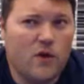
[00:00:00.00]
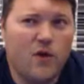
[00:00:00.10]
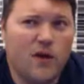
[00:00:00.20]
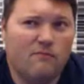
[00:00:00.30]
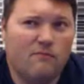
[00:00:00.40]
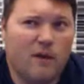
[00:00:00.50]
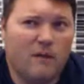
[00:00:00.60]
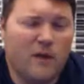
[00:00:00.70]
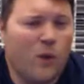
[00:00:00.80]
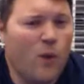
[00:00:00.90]
get
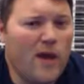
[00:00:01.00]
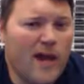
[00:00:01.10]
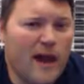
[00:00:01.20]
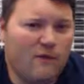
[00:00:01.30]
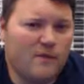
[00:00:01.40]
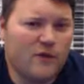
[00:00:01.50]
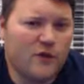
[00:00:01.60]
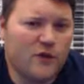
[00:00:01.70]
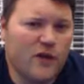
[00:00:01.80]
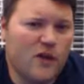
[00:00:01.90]
probably a week out from
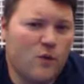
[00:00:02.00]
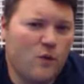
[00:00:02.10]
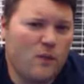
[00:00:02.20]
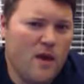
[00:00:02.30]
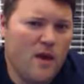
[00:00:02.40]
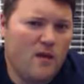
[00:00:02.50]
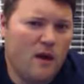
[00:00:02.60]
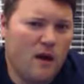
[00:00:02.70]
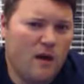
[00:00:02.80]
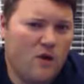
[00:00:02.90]
surgery, you will
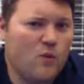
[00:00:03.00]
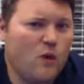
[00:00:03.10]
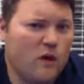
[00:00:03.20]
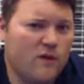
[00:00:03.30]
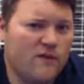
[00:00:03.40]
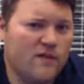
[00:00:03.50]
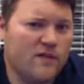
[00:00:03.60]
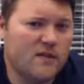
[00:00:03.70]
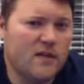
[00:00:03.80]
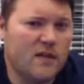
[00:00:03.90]
go to the
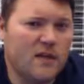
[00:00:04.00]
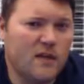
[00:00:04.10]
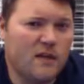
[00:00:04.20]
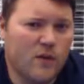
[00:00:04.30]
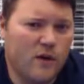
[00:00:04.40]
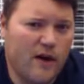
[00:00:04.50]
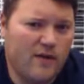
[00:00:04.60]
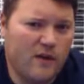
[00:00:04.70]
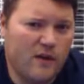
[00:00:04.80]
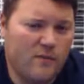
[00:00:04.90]
facility where you're
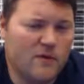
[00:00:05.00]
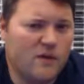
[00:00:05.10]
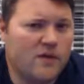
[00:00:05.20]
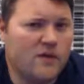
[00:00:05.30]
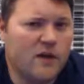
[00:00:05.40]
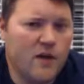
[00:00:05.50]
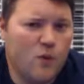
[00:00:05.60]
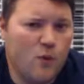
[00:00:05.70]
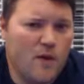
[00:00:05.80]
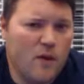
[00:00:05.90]
having your procedure, and
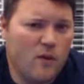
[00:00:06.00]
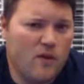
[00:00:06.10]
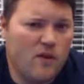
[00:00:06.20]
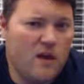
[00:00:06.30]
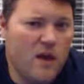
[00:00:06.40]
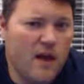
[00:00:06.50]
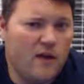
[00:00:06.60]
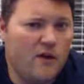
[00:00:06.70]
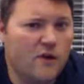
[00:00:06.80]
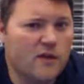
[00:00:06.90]
you will meet with the
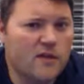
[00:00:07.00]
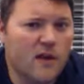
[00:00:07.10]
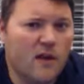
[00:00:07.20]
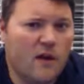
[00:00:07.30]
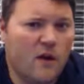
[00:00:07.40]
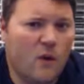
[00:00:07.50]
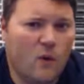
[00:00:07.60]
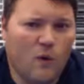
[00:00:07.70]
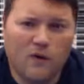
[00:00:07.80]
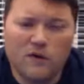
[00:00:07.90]
head nurse
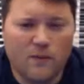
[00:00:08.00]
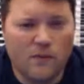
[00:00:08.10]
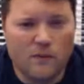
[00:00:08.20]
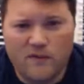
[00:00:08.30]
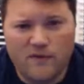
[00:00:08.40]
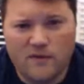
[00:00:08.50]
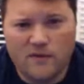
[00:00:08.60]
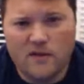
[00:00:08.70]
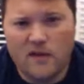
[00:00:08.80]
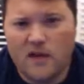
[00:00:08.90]
or someone with the
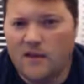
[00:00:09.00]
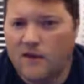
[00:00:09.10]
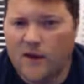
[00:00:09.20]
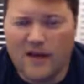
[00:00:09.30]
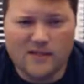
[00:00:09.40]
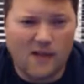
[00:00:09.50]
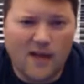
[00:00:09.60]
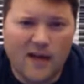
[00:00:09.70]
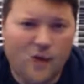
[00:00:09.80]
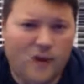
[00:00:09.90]
facility, and they'll ask a
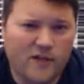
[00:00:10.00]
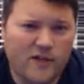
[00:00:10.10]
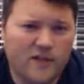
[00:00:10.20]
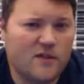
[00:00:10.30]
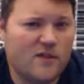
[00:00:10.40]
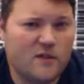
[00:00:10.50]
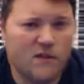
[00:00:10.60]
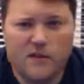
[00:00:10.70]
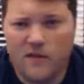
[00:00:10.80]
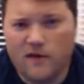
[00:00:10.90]
lot of questions. They'll
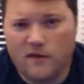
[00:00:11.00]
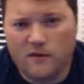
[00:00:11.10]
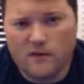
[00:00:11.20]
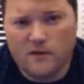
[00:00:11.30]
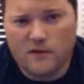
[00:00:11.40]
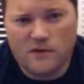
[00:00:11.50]
take your